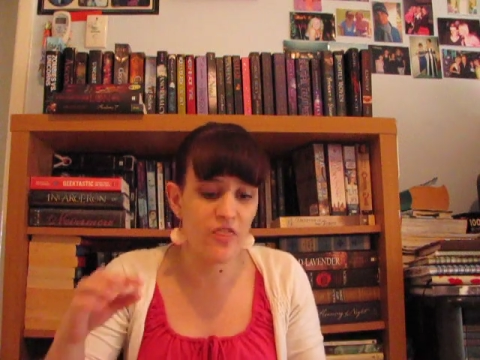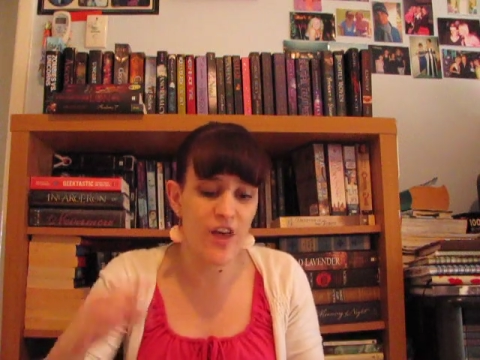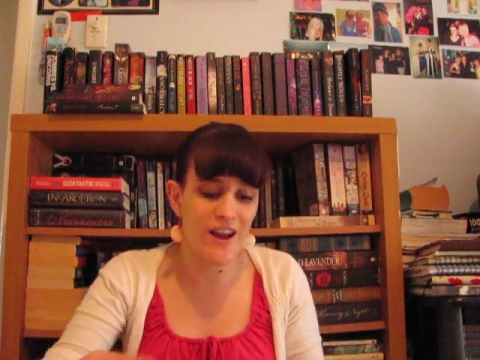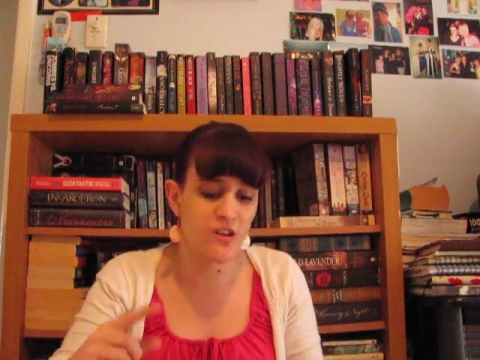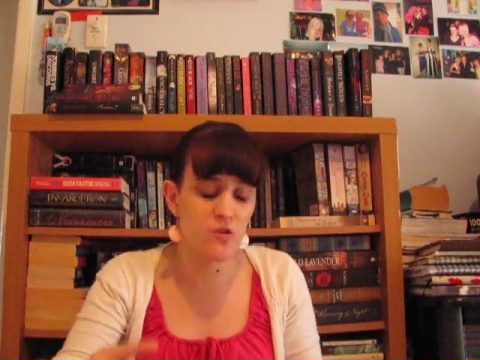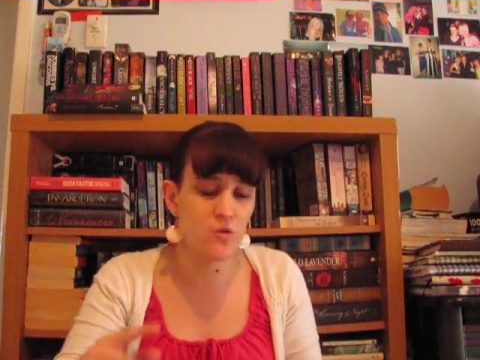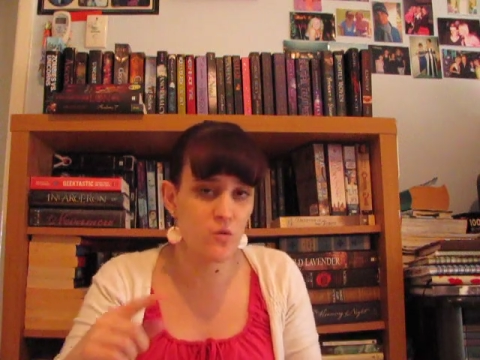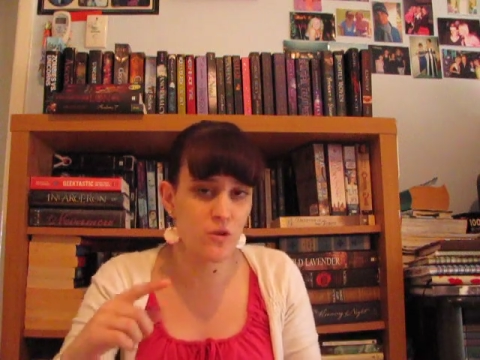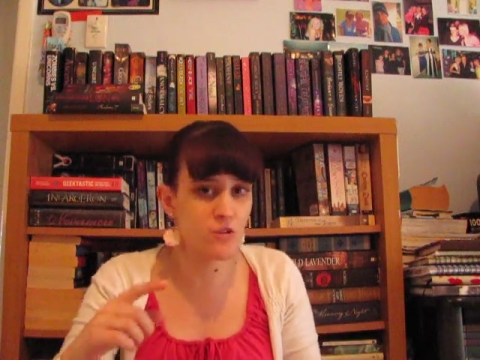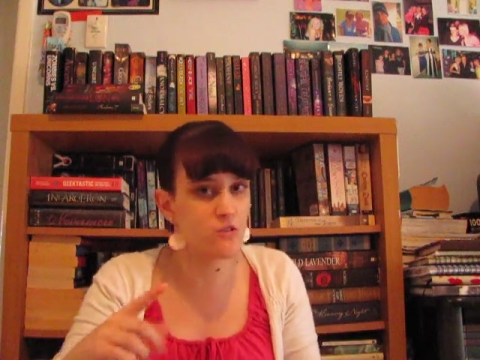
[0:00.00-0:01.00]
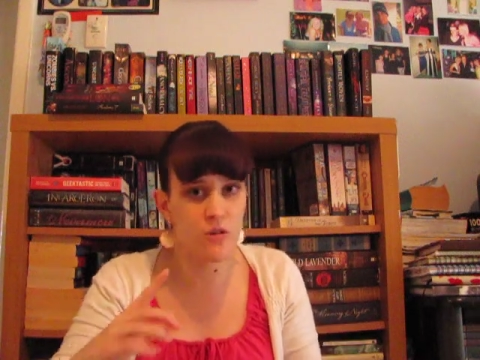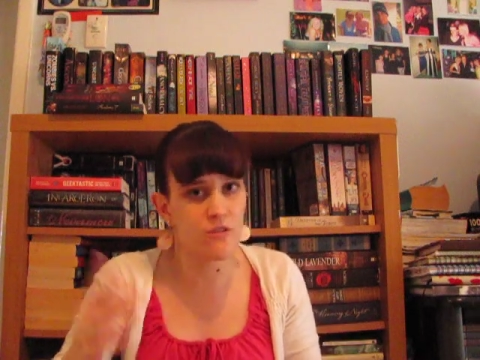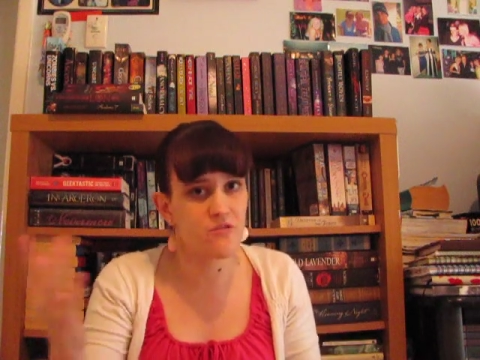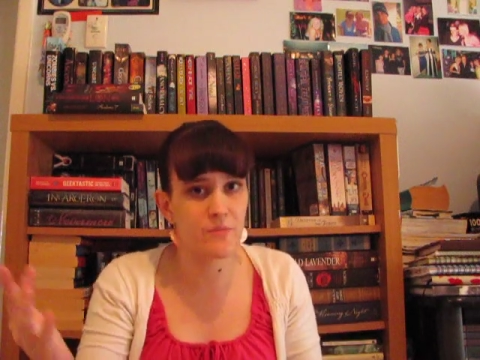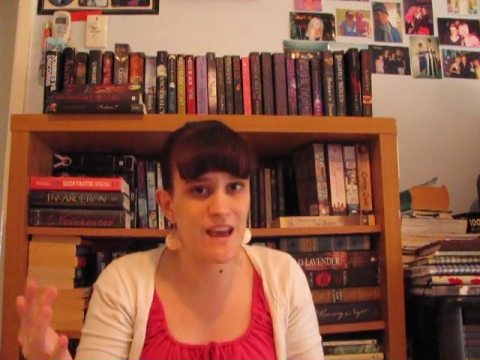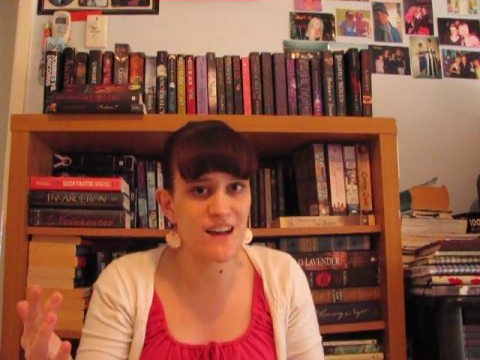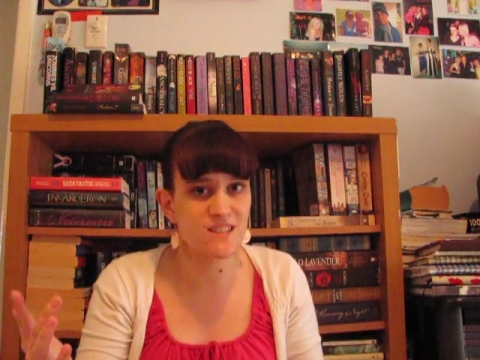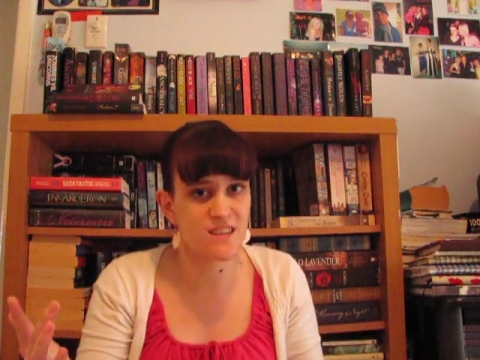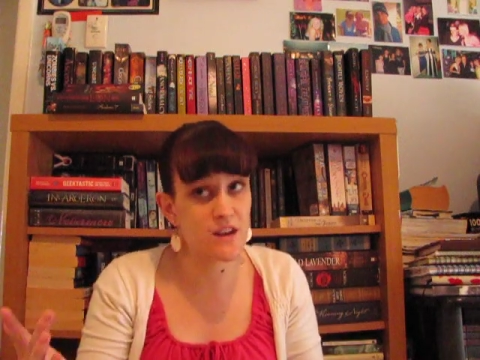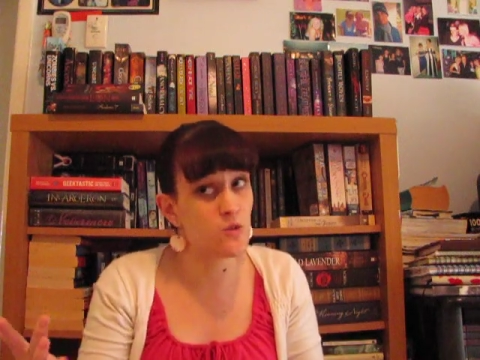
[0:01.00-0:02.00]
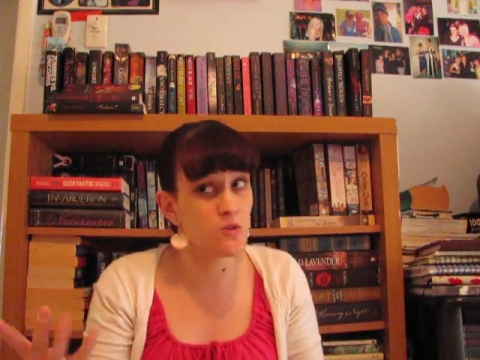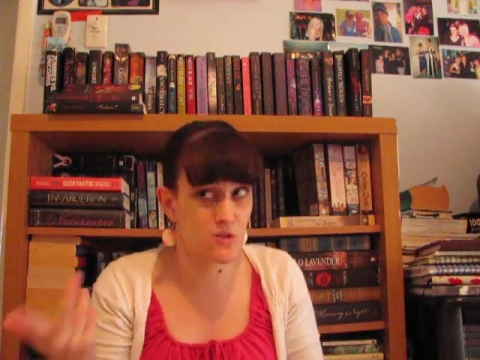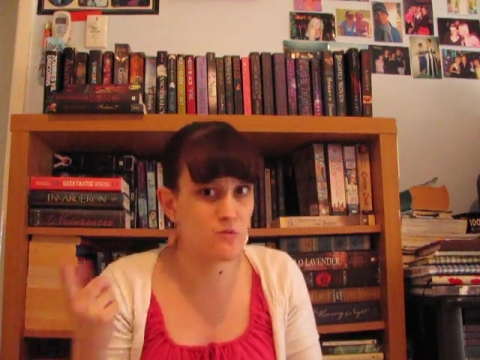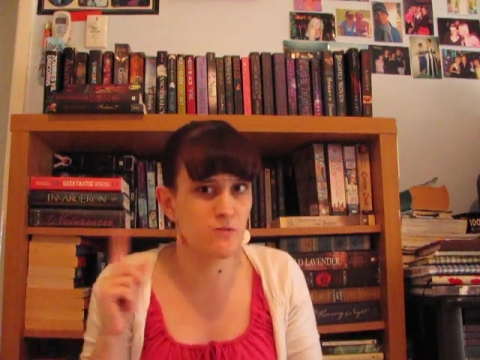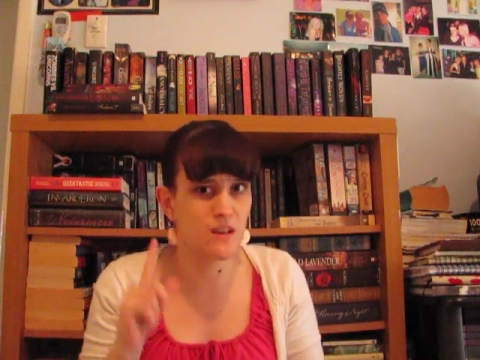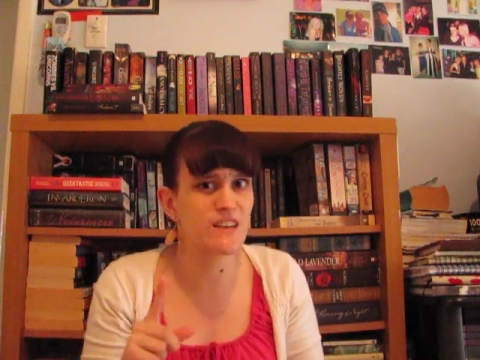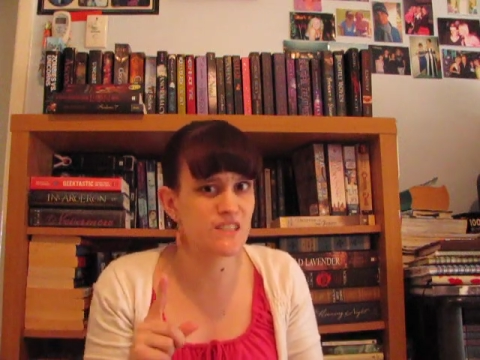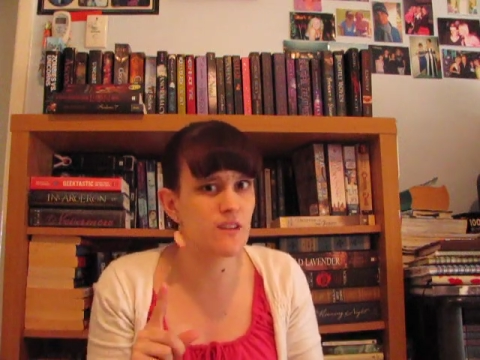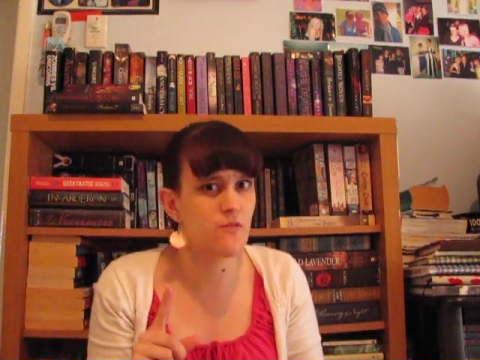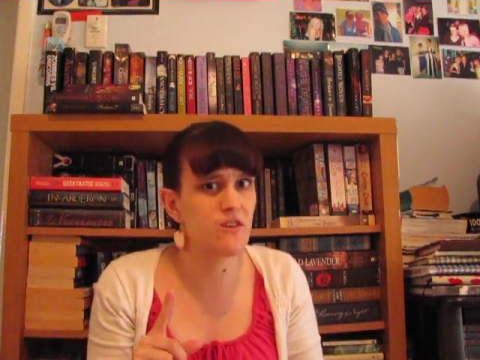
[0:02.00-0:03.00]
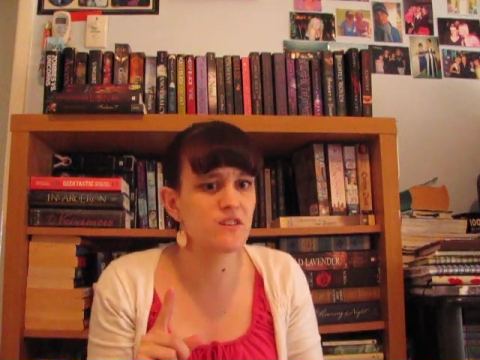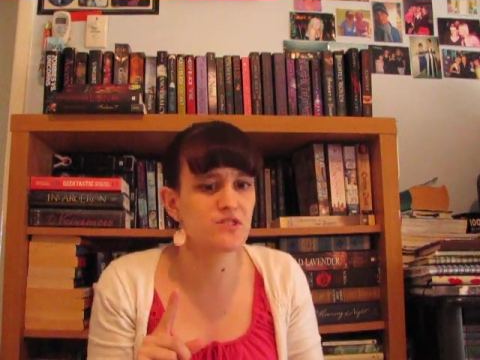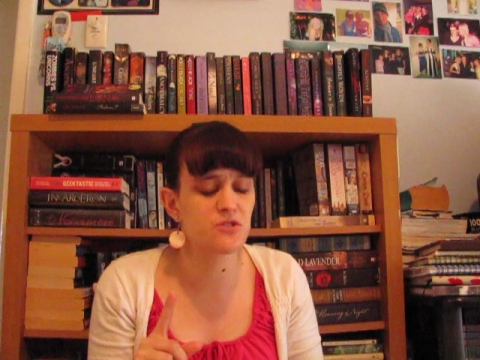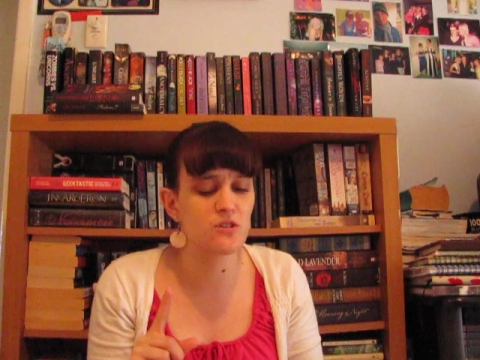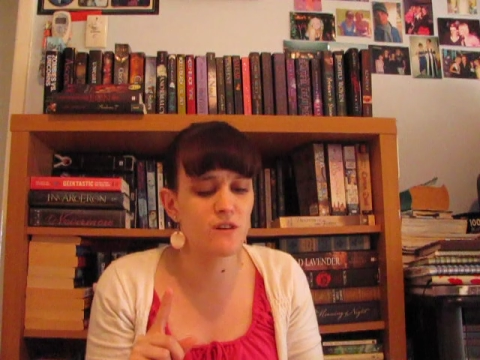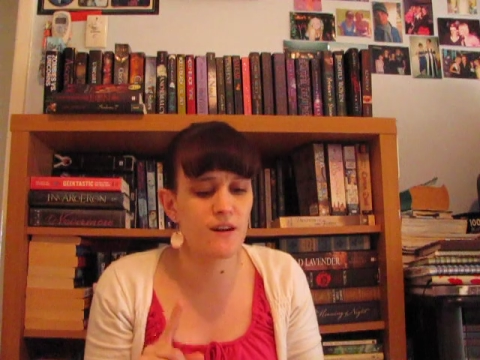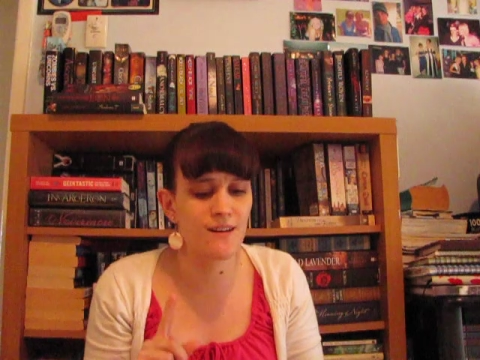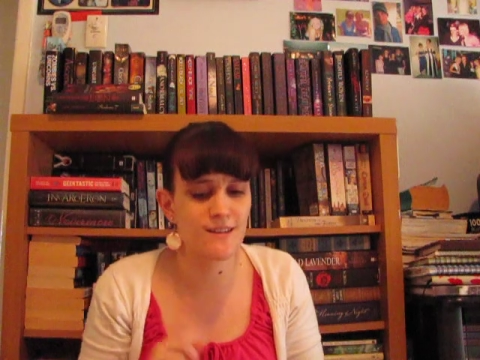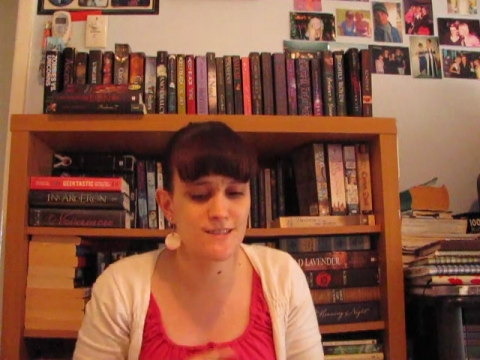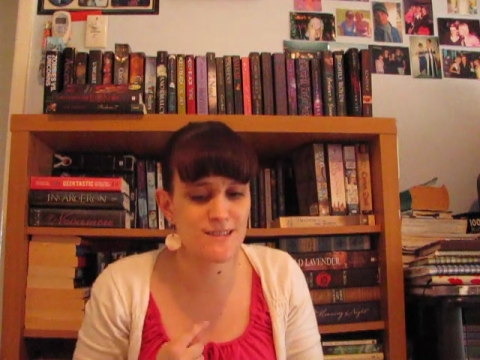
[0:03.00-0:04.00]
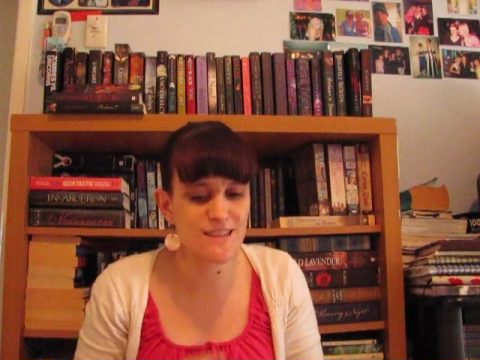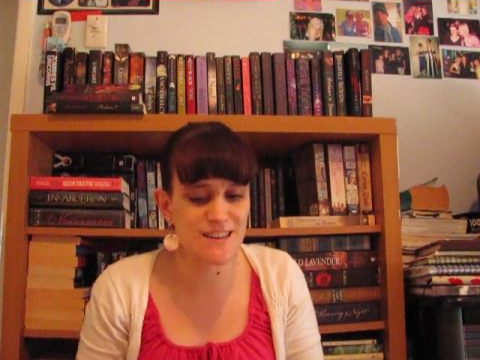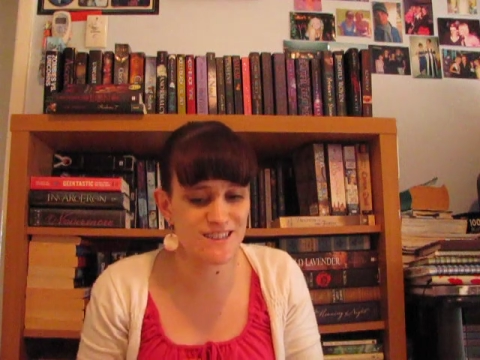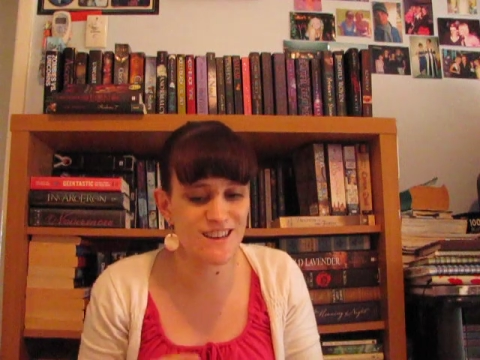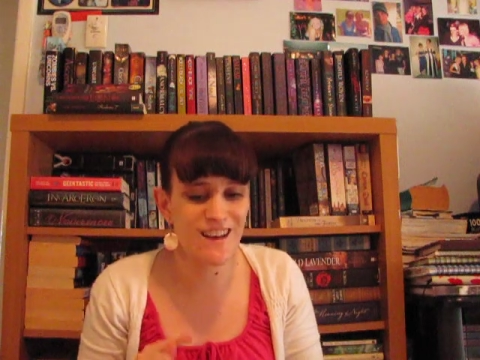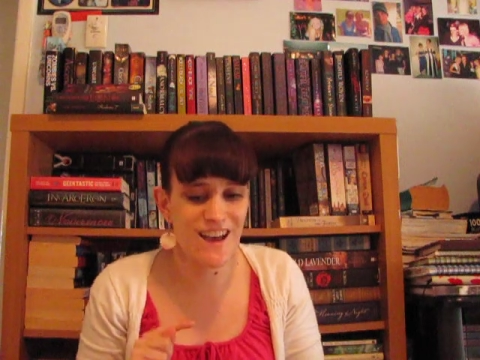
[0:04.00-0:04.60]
that you know from the outset, or you at least have a very strong instinct